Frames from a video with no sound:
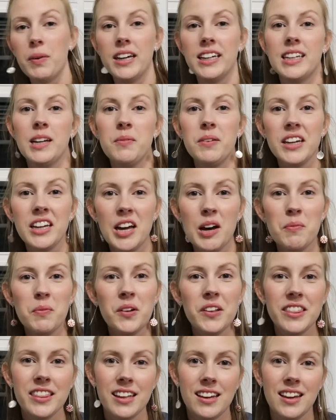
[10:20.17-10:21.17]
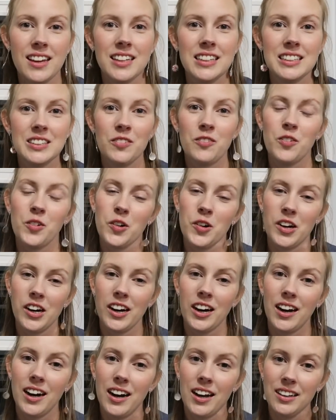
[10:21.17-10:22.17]
picked up a couple things
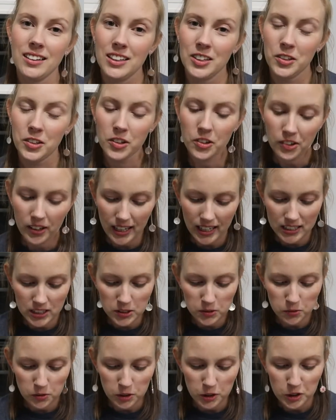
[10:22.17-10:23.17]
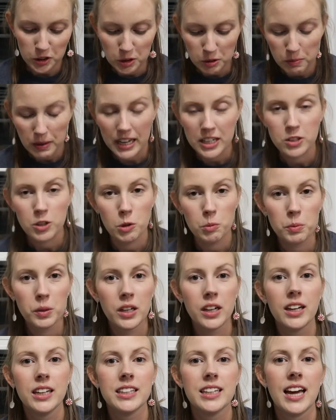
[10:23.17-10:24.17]
for little Grant's room. I do
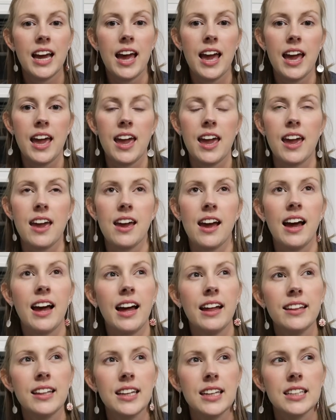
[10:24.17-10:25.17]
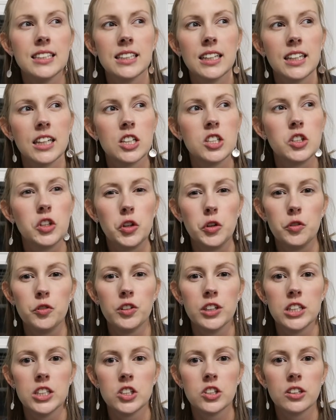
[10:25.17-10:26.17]
put I think it's like a
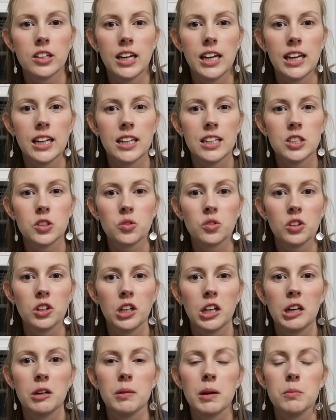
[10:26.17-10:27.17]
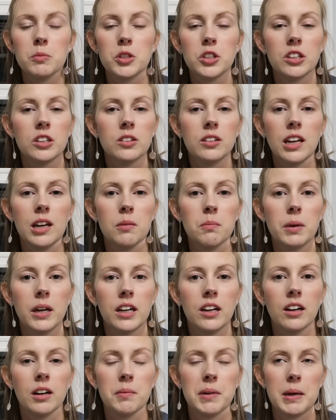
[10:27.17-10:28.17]
2-foot tree in his room. I'm sure it'll get
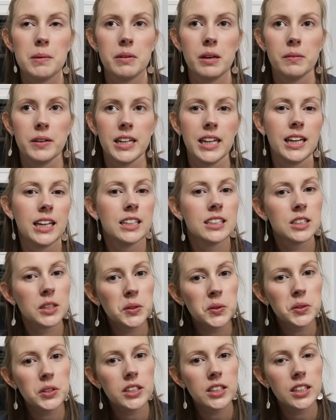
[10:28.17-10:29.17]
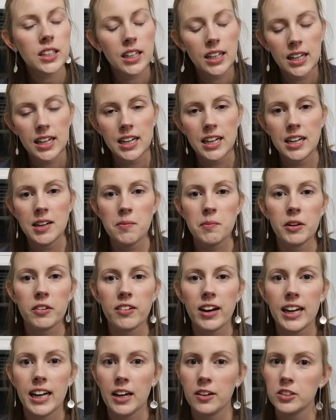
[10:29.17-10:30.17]
bigger maybe when he gets older. But
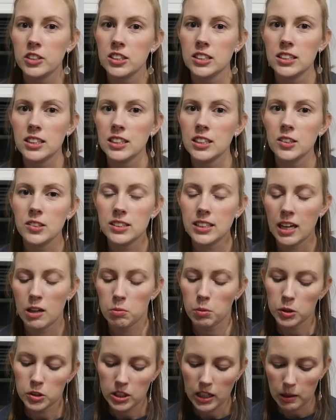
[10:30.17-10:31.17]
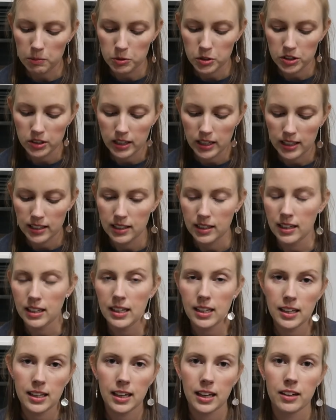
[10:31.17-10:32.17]
right now it's just a little tabletop tree that
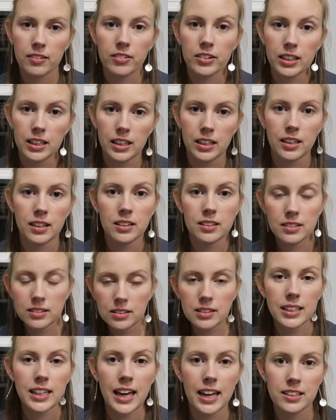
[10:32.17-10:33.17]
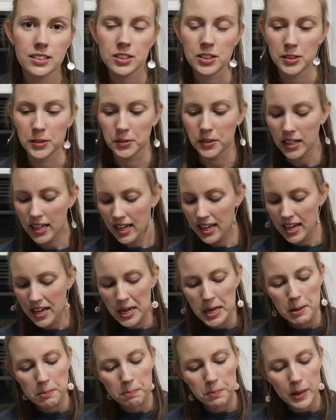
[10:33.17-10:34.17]
he can't really get to.
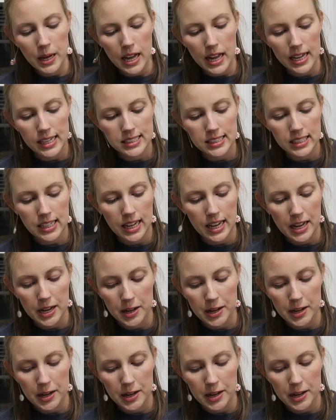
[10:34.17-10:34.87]
But